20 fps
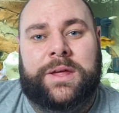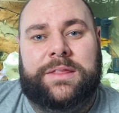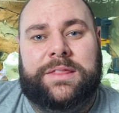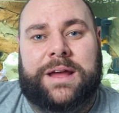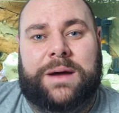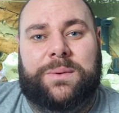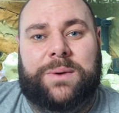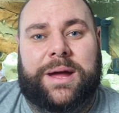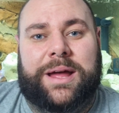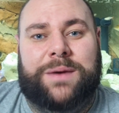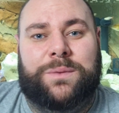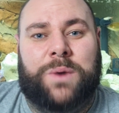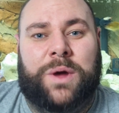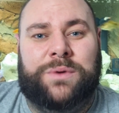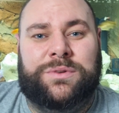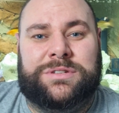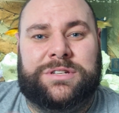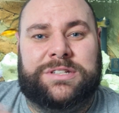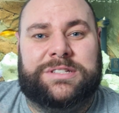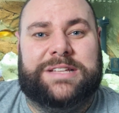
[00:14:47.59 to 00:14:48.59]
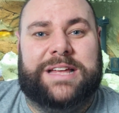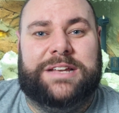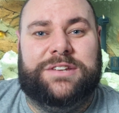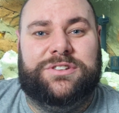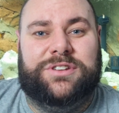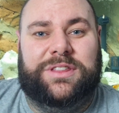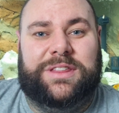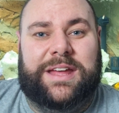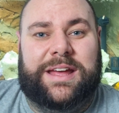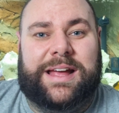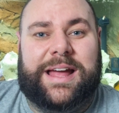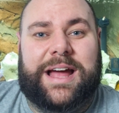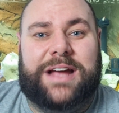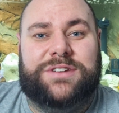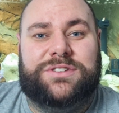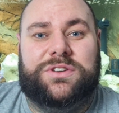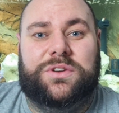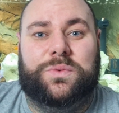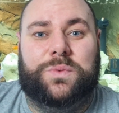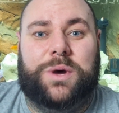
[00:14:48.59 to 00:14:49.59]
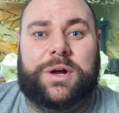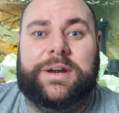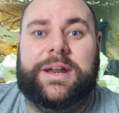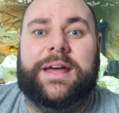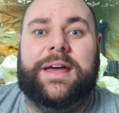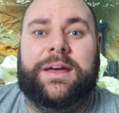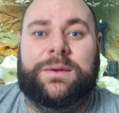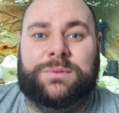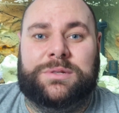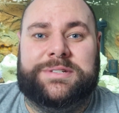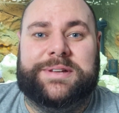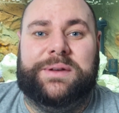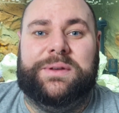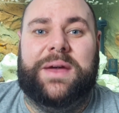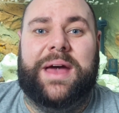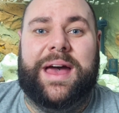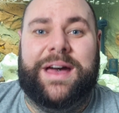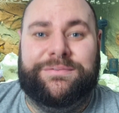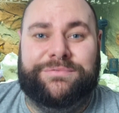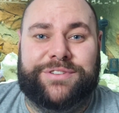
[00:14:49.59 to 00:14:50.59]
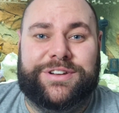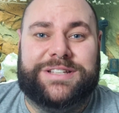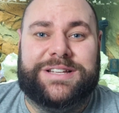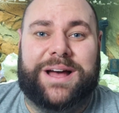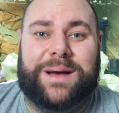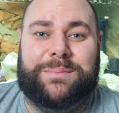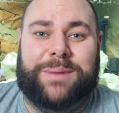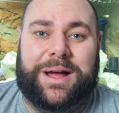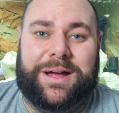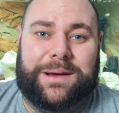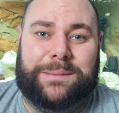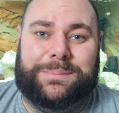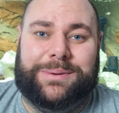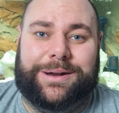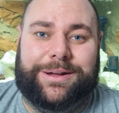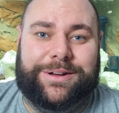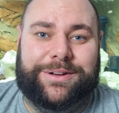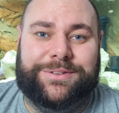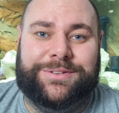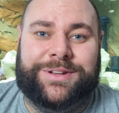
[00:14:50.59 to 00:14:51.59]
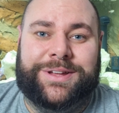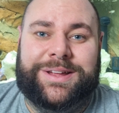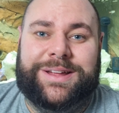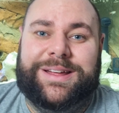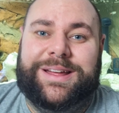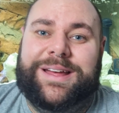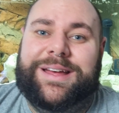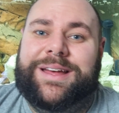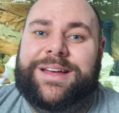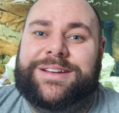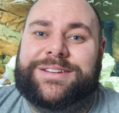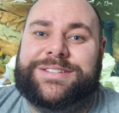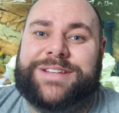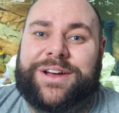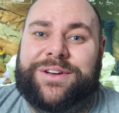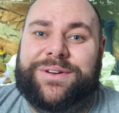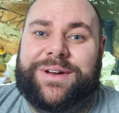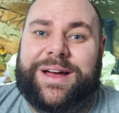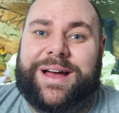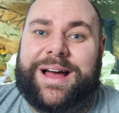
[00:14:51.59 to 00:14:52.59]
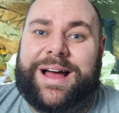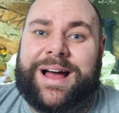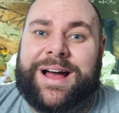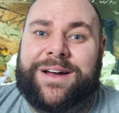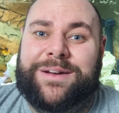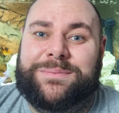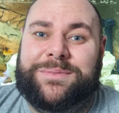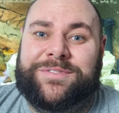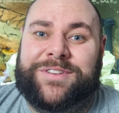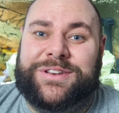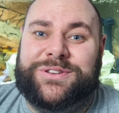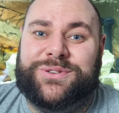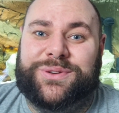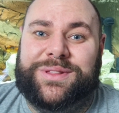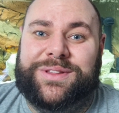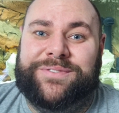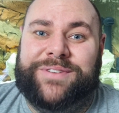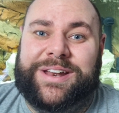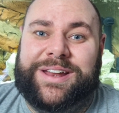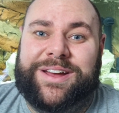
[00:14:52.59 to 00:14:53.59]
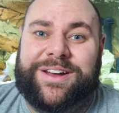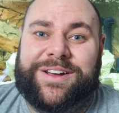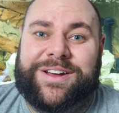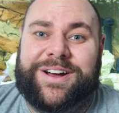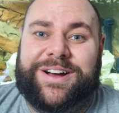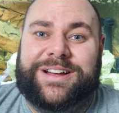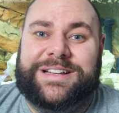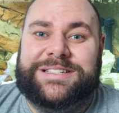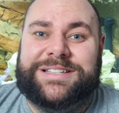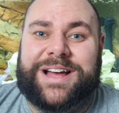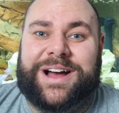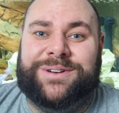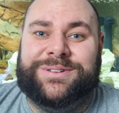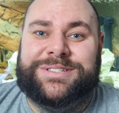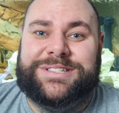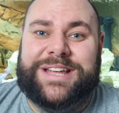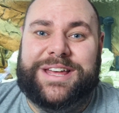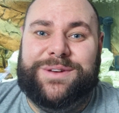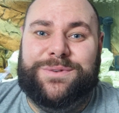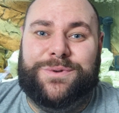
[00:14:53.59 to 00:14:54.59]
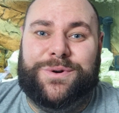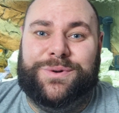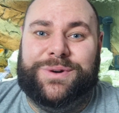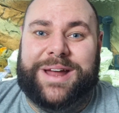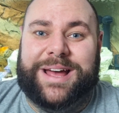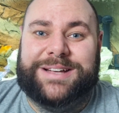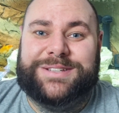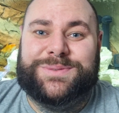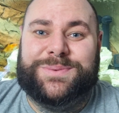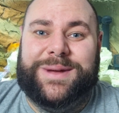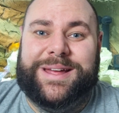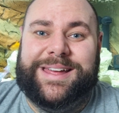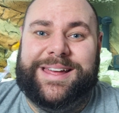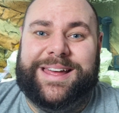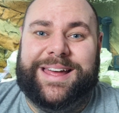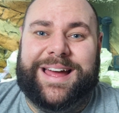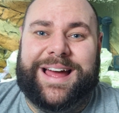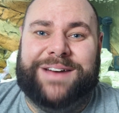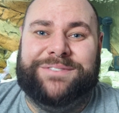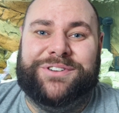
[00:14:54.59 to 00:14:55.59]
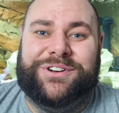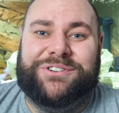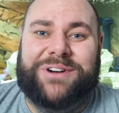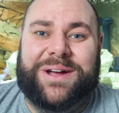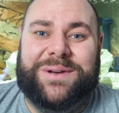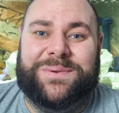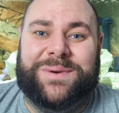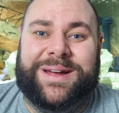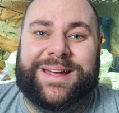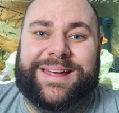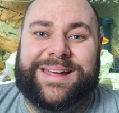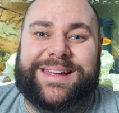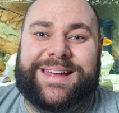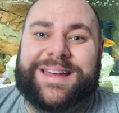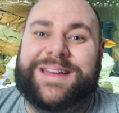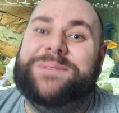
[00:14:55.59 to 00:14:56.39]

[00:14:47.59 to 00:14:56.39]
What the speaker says: That way it won't just send you the occasional one. It will tell you every time I upload. So I hope you've enjoyed the video, guys. I'll see you all next week. Have a great week.